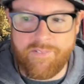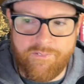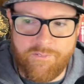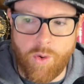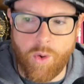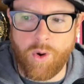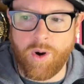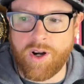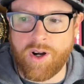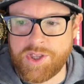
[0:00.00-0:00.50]

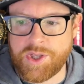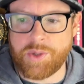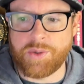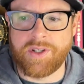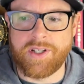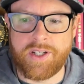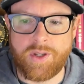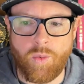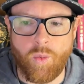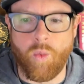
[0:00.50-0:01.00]
4,
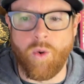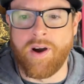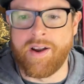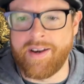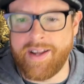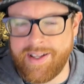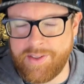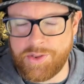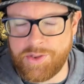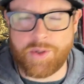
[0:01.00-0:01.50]
3,
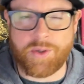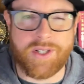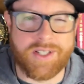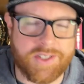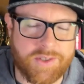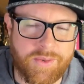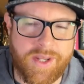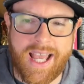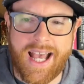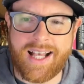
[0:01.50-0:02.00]
1, and 3.
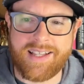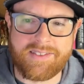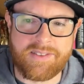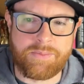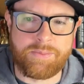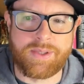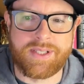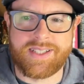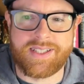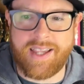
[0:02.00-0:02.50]
So he
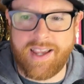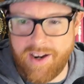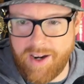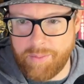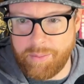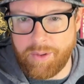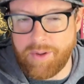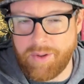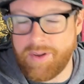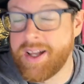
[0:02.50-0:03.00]
hasn't been
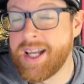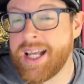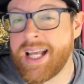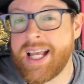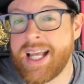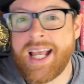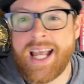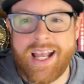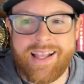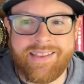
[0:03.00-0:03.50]
terrible.
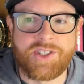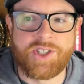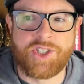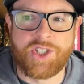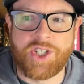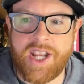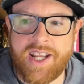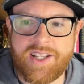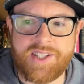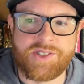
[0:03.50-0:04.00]
And the
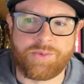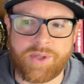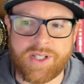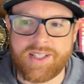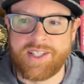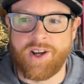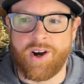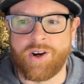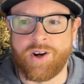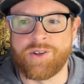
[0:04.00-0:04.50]
Jays
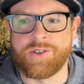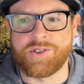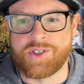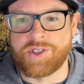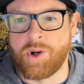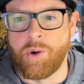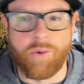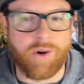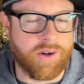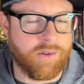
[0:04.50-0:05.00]
really aren't
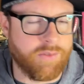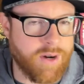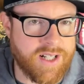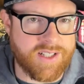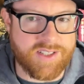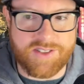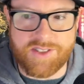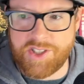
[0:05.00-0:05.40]
scoring runs. The